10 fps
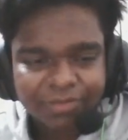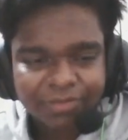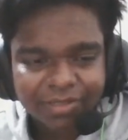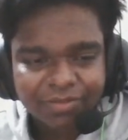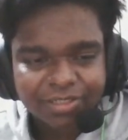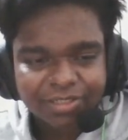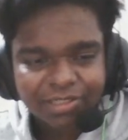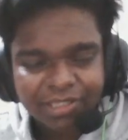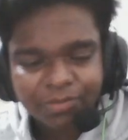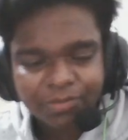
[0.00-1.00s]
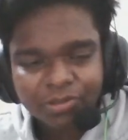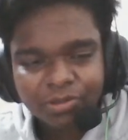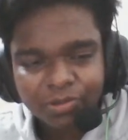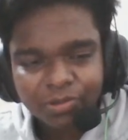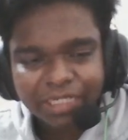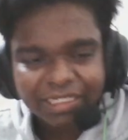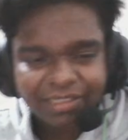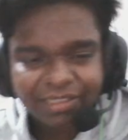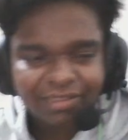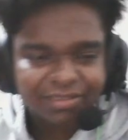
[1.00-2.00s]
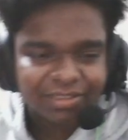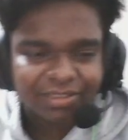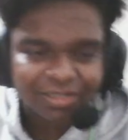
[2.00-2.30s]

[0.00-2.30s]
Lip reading: which keeps on going till it's reached.